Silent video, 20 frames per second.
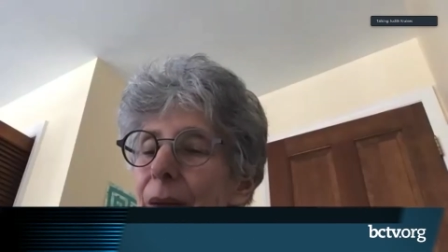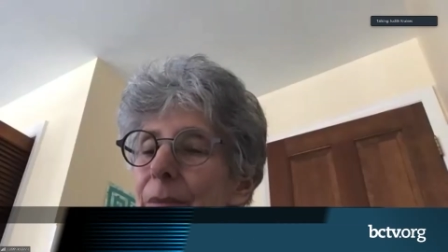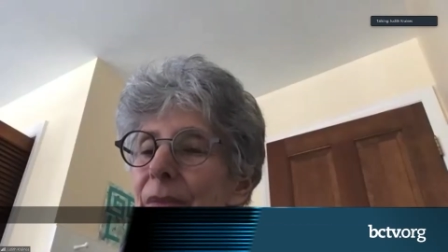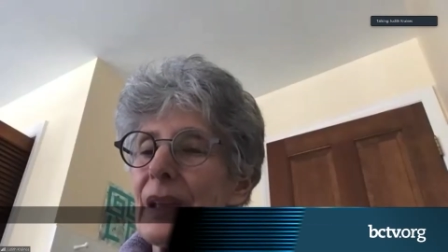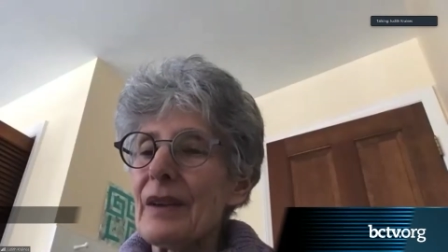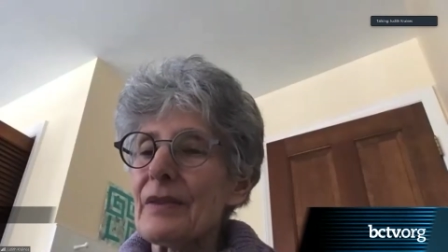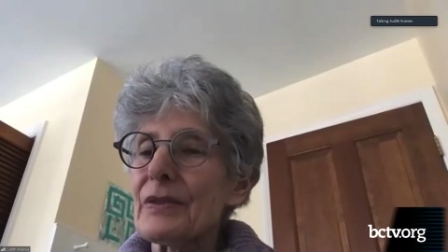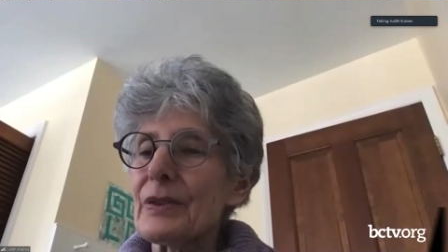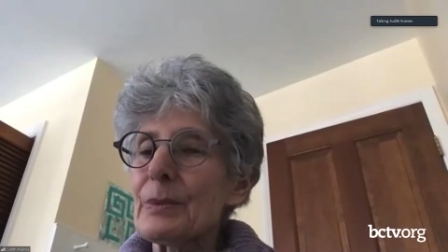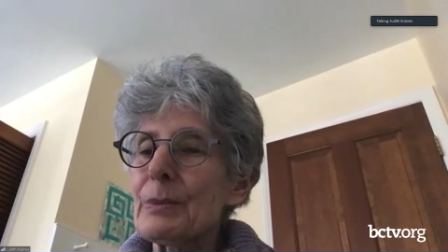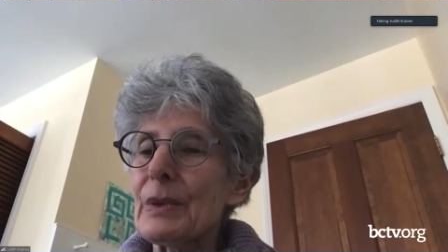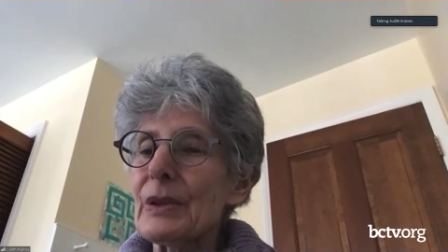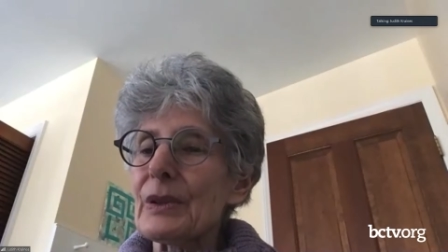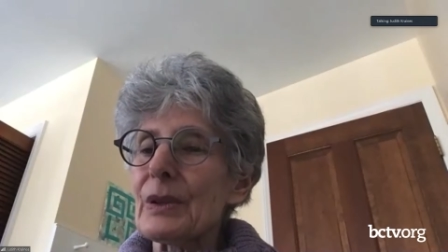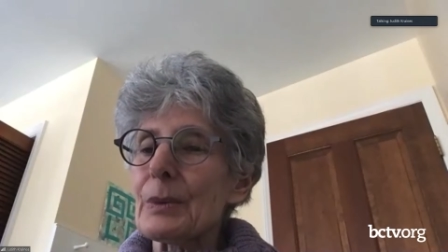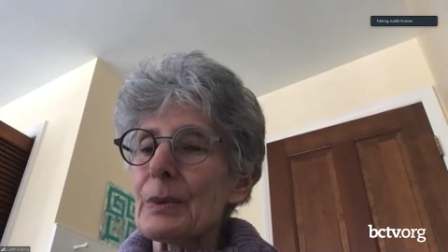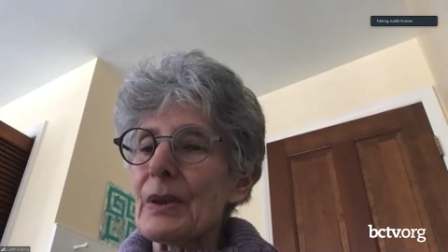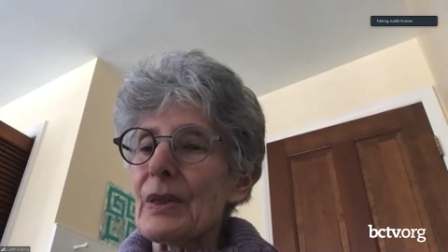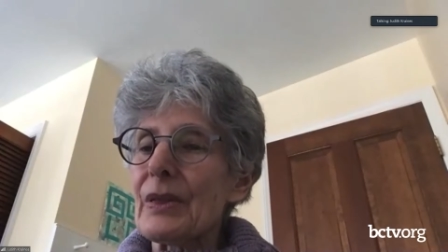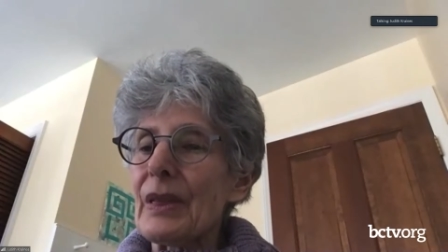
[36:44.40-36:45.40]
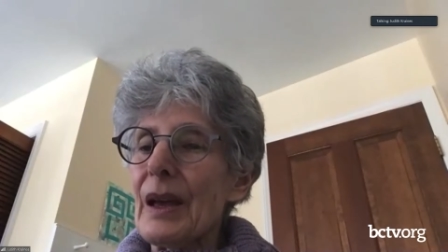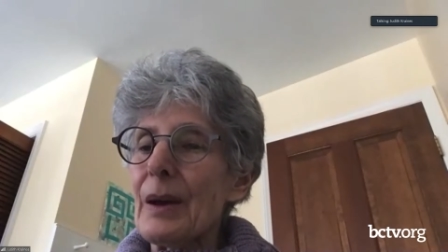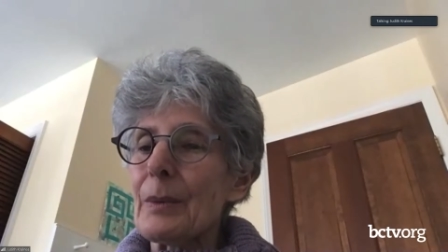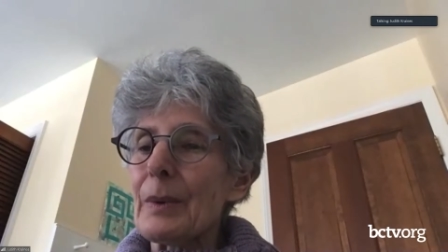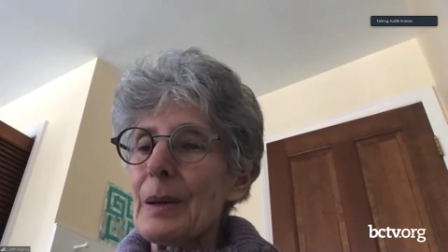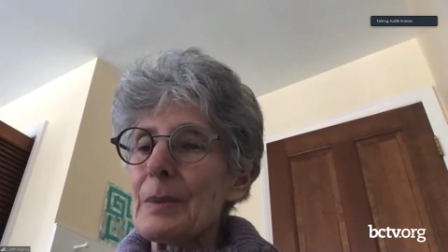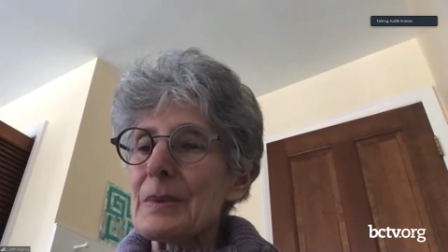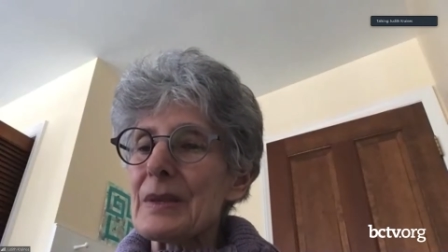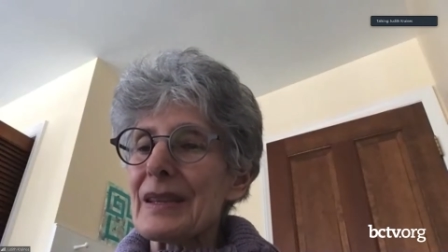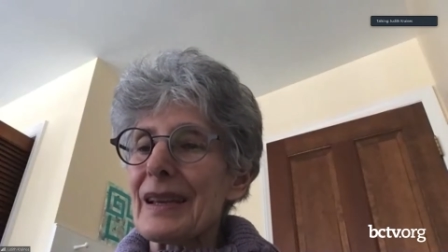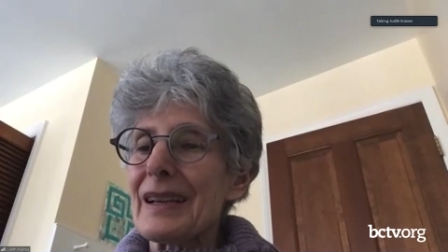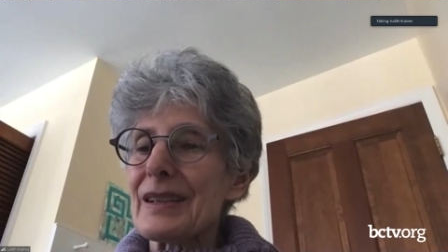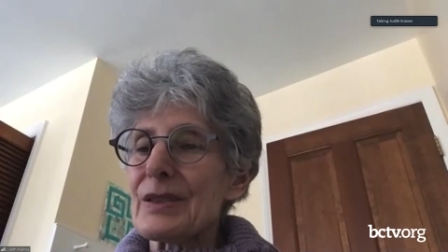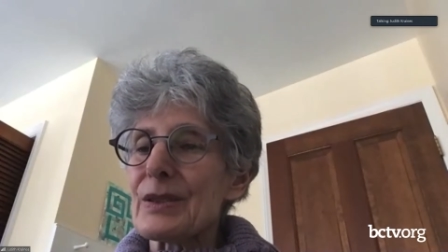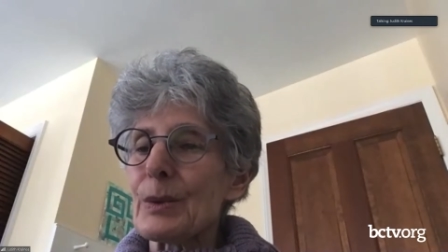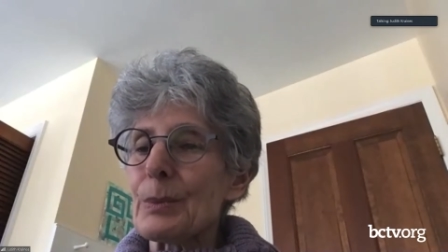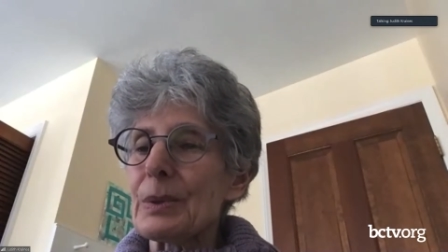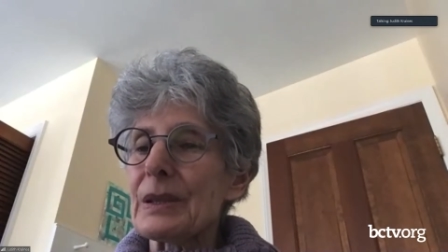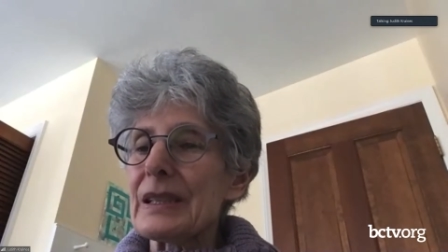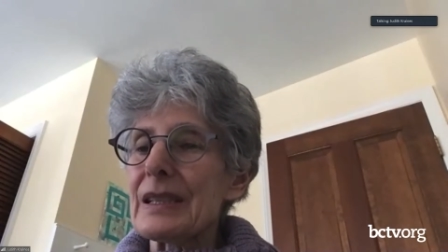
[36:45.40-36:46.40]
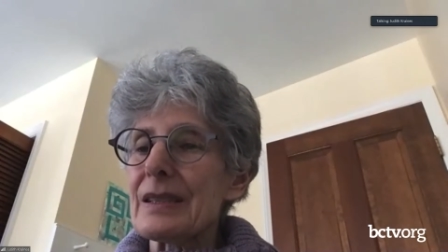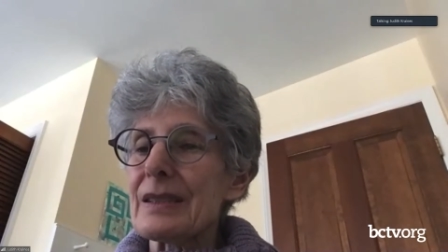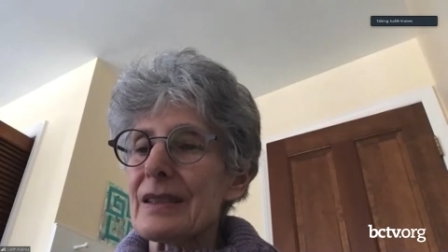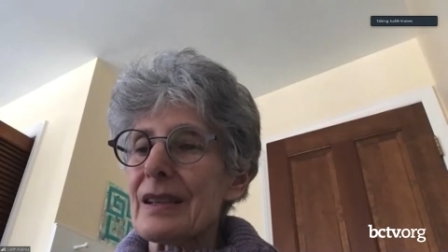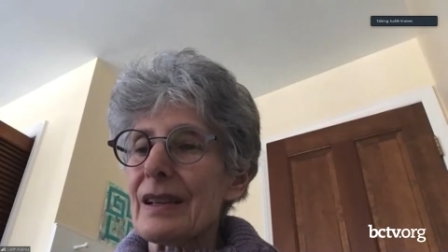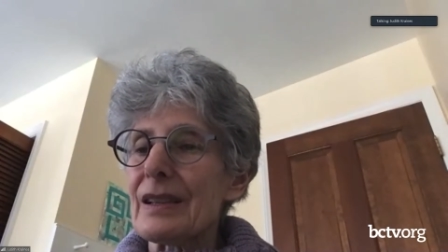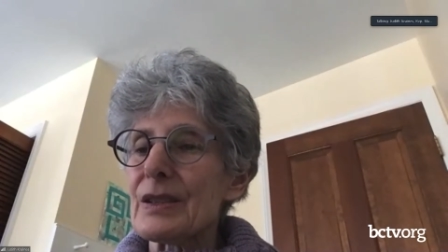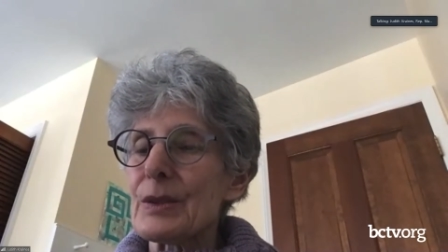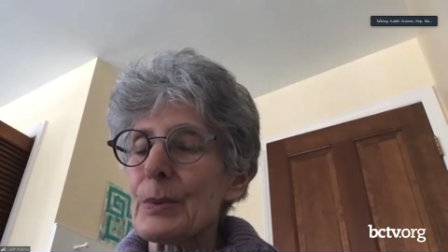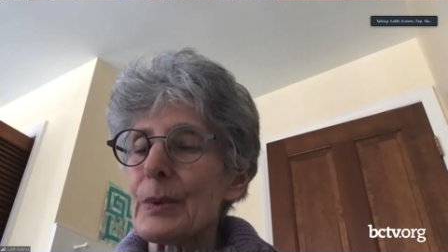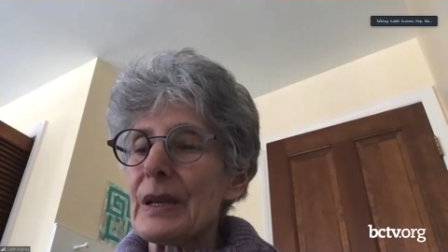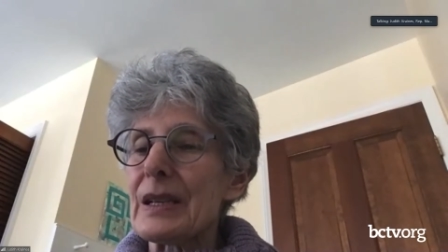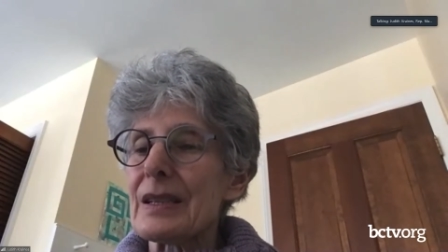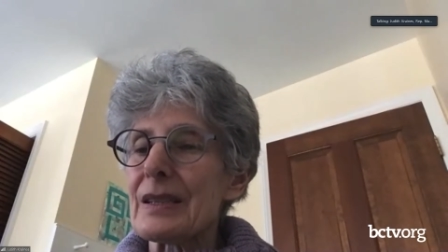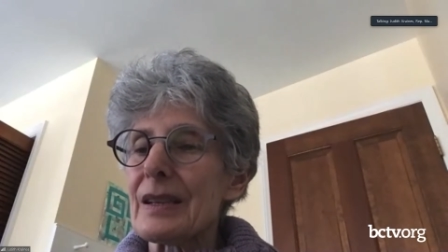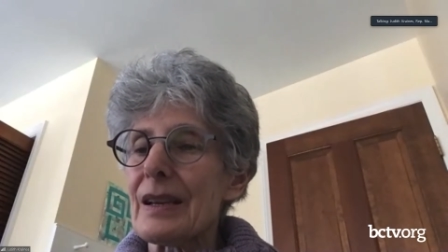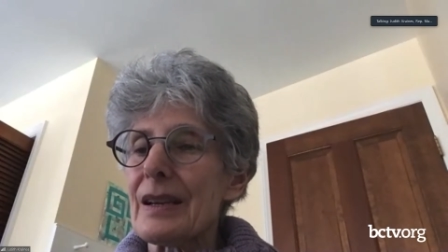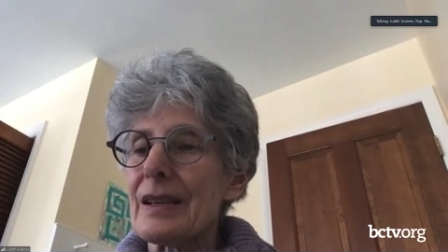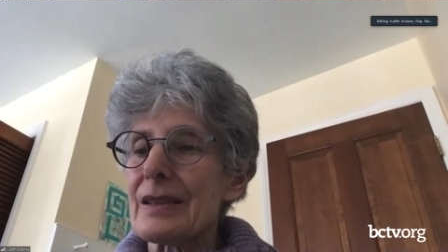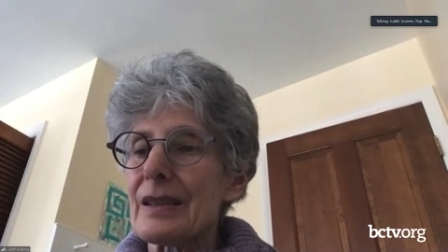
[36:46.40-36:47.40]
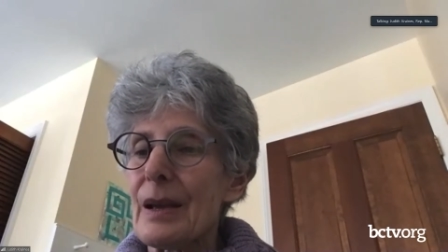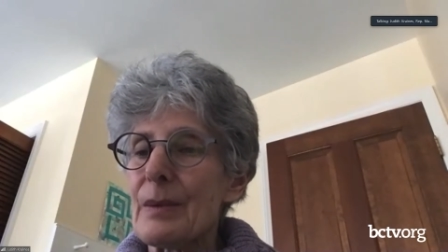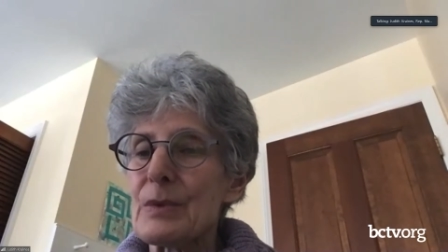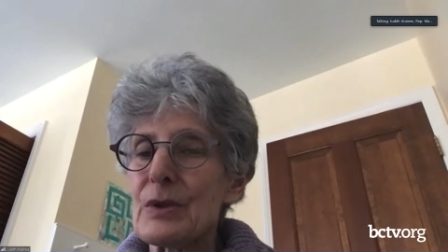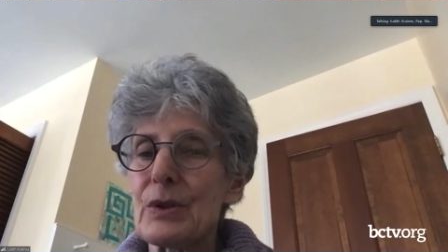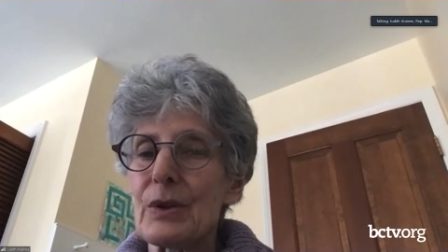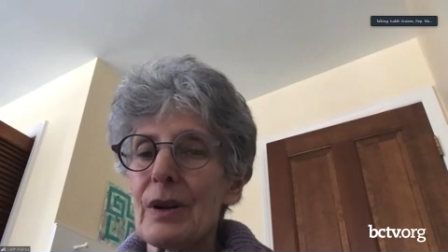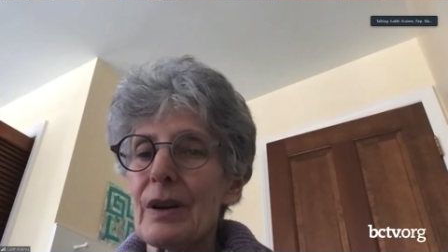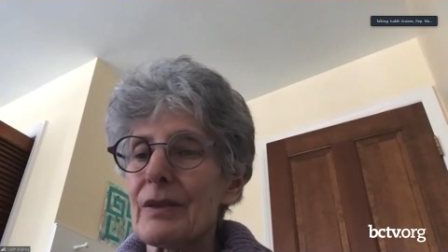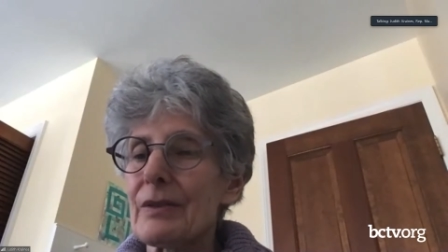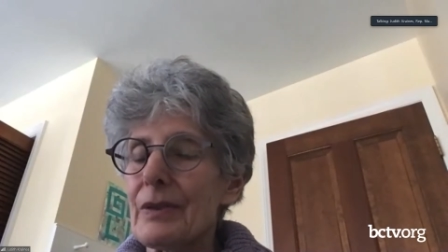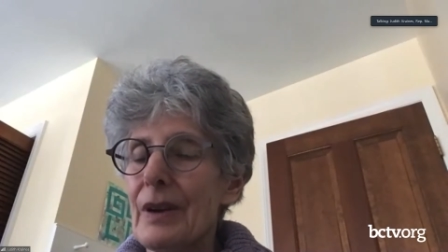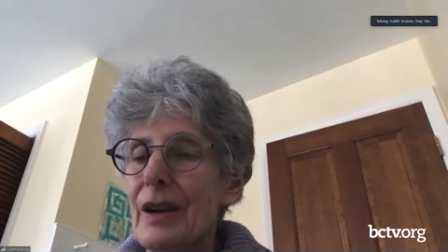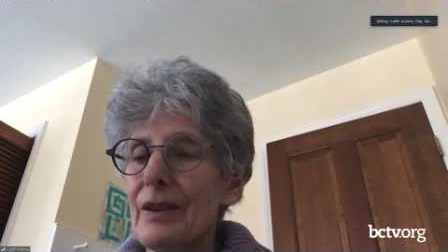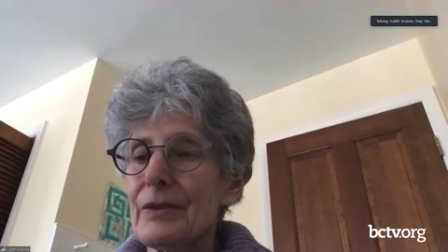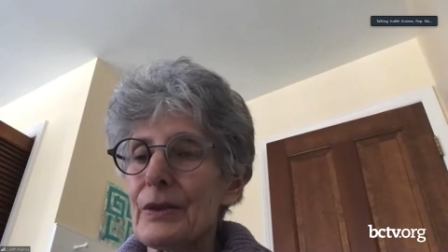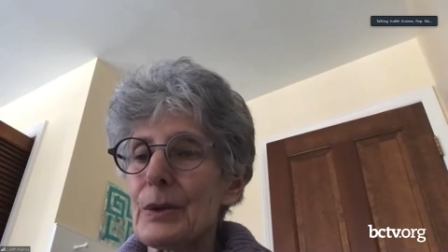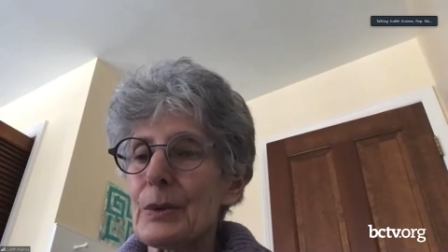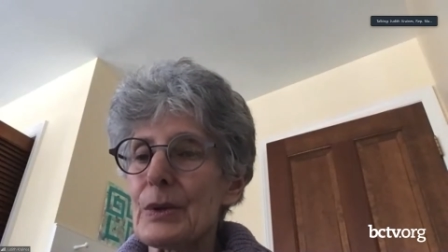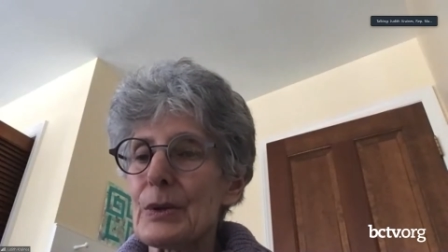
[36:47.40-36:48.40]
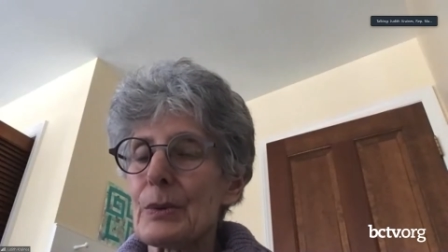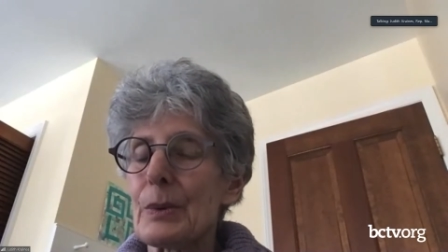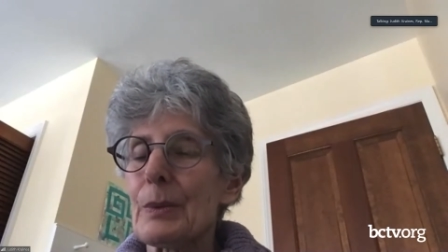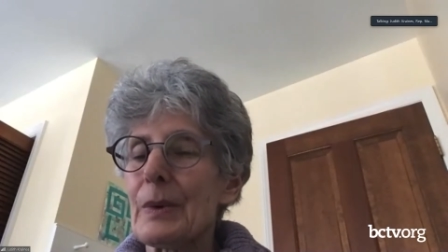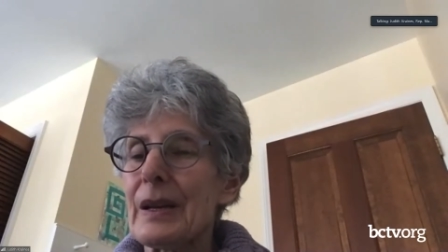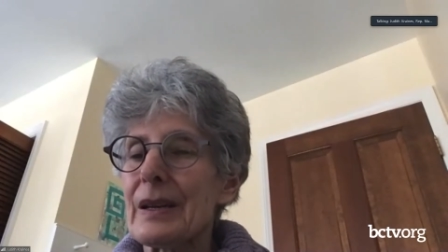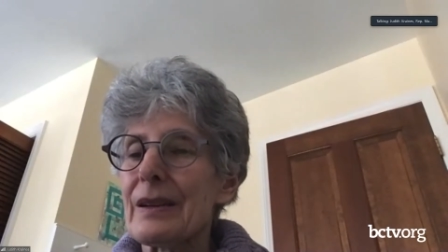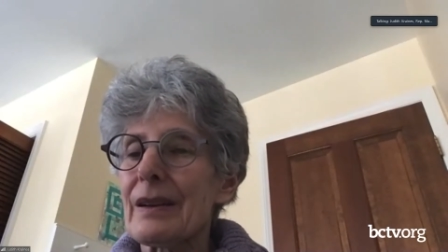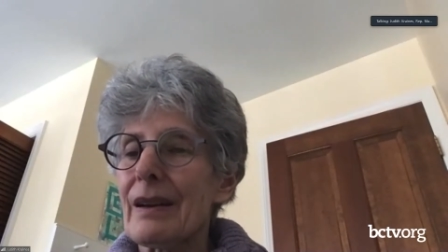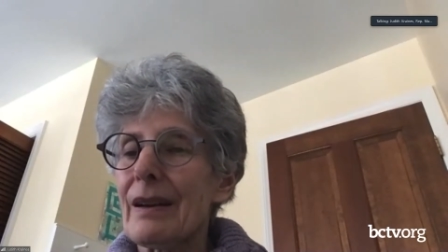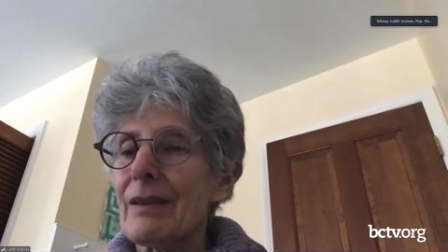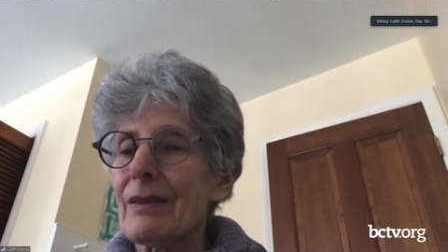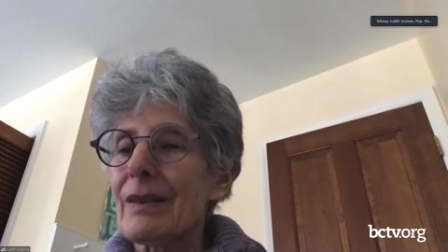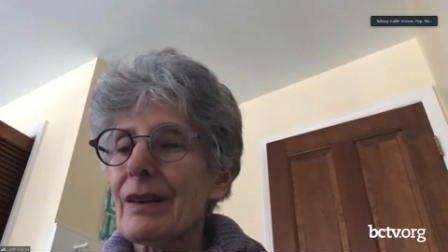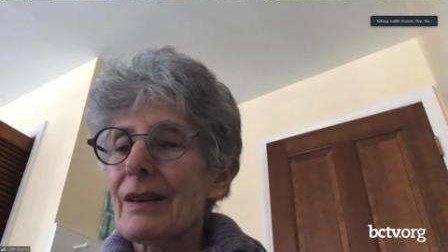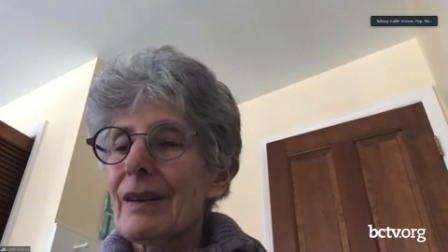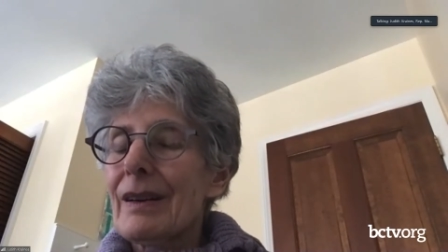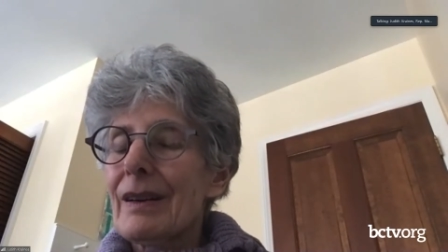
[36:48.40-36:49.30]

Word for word: I'm not familiar with that website. So please tell us what it does. I'm sure our, our viewers will want to know.